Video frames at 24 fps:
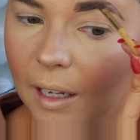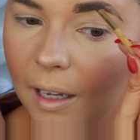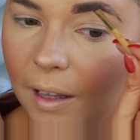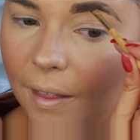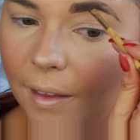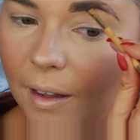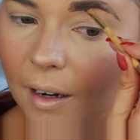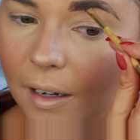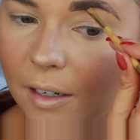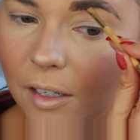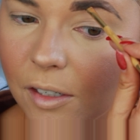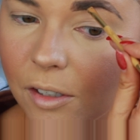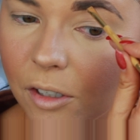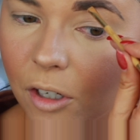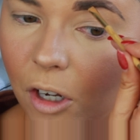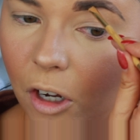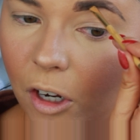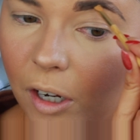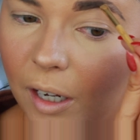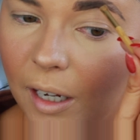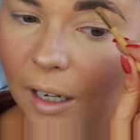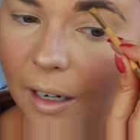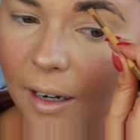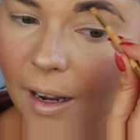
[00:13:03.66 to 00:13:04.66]
And then I just go
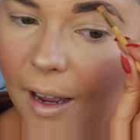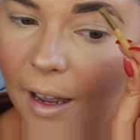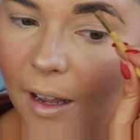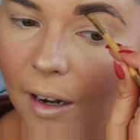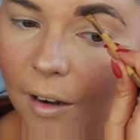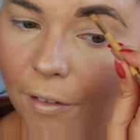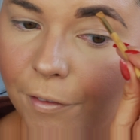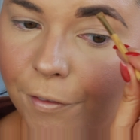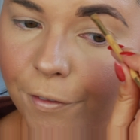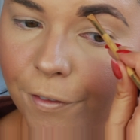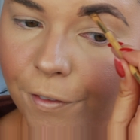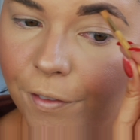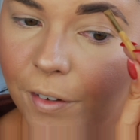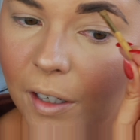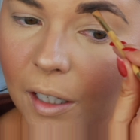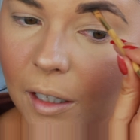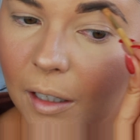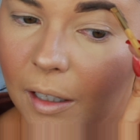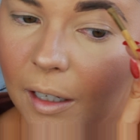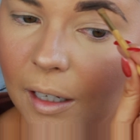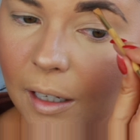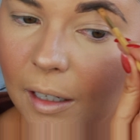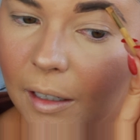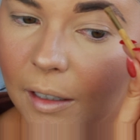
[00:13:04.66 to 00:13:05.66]
in and
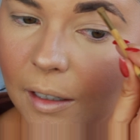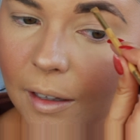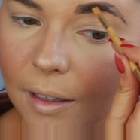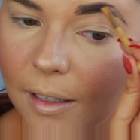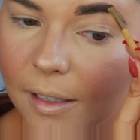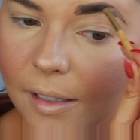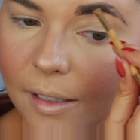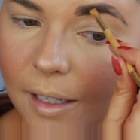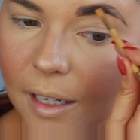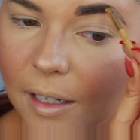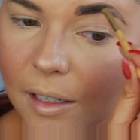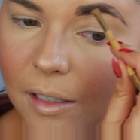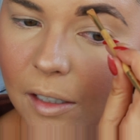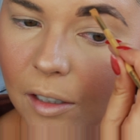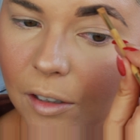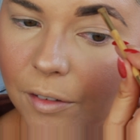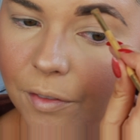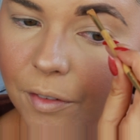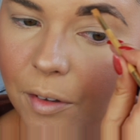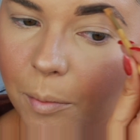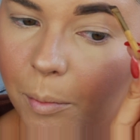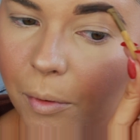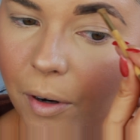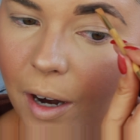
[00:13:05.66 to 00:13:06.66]
fill in the centre
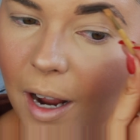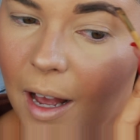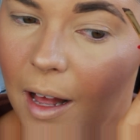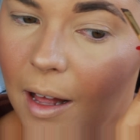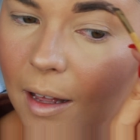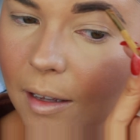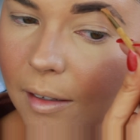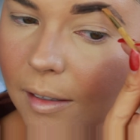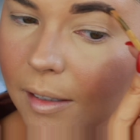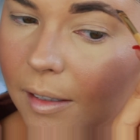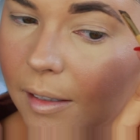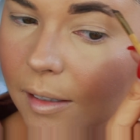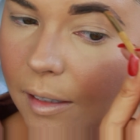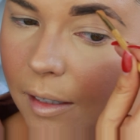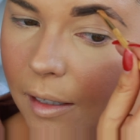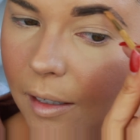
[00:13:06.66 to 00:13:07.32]
of the brows.